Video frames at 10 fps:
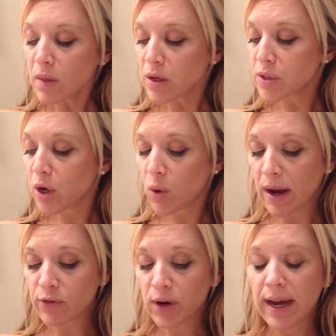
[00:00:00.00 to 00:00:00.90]
So
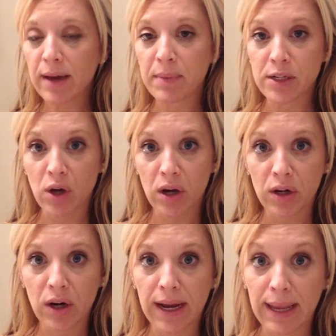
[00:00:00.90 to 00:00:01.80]
after I had my
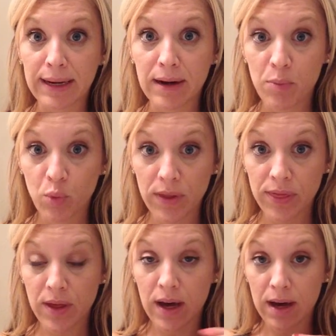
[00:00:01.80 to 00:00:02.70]
daughter, I ended up with
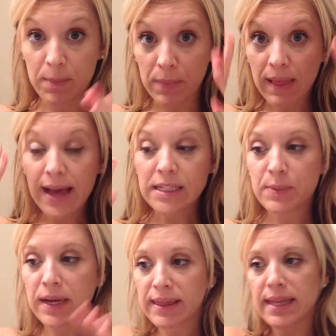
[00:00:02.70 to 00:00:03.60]
the
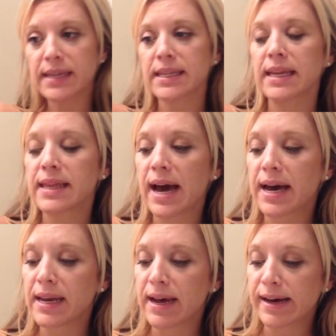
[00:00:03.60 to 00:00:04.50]
melasma and things like
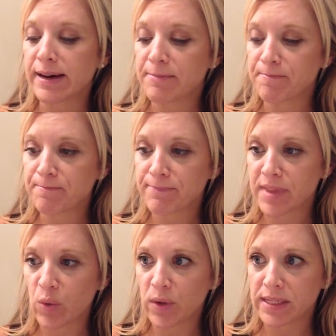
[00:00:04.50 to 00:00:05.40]
that
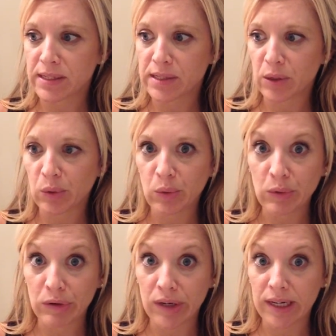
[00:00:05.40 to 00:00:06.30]
that wasn't so
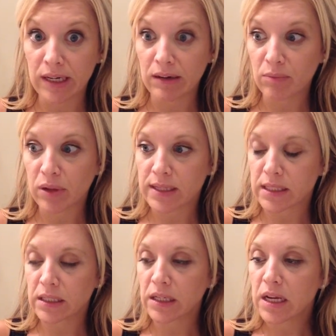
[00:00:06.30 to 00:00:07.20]
great and
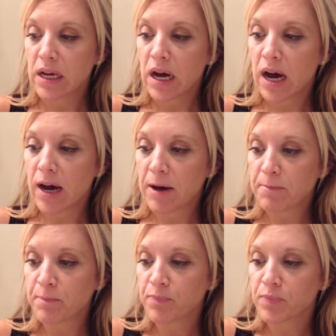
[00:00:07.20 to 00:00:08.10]
pleasant.
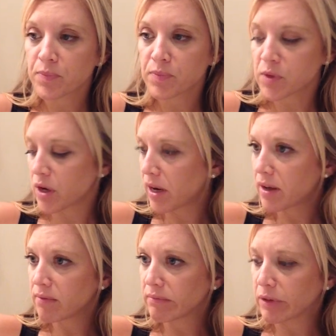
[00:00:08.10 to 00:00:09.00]
Sorry, I
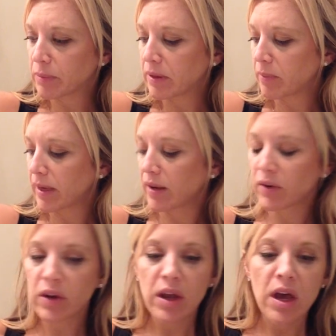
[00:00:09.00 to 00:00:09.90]
got a little bit on my hand.